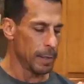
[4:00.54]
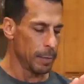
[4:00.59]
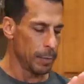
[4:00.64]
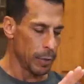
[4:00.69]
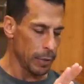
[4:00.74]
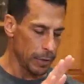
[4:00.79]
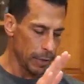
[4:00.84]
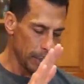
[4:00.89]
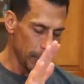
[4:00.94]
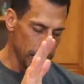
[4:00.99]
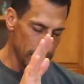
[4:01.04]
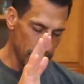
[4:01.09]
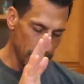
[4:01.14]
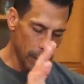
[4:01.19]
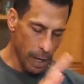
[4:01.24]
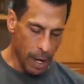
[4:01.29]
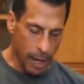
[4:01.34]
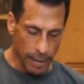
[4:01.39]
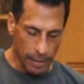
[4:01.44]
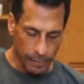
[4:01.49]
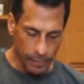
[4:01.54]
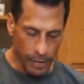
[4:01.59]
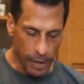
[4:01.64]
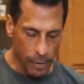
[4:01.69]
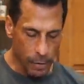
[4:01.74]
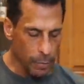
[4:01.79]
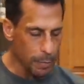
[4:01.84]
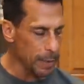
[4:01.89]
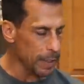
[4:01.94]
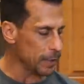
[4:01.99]
put the
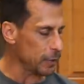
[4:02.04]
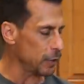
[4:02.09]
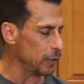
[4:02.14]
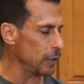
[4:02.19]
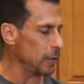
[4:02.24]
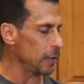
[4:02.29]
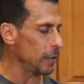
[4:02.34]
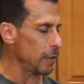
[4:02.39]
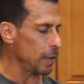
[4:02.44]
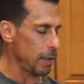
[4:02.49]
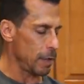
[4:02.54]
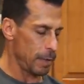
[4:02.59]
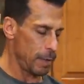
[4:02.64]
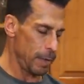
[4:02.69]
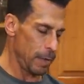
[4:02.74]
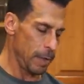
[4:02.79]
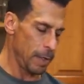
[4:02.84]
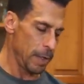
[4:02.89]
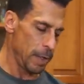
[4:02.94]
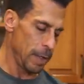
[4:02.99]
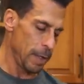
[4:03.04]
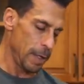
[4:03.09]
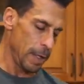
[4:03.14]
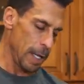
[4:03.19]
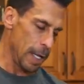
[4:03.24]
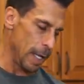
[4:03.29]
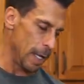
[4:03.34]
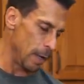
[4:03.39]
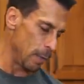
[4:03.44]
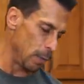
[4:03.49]
cauliflower mixture
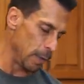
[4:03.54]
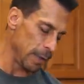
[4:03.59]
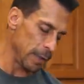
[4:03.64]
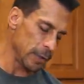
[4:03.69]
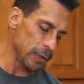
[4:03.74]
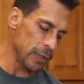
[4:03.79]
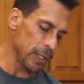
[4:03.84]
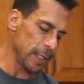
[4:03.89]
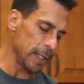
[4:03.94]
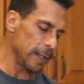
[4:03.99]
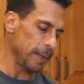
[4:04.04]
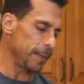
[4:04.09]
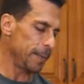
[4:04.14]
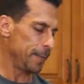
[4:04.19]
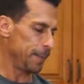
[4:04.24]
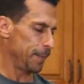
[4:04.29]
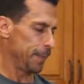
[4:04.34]
uh, with the chicken.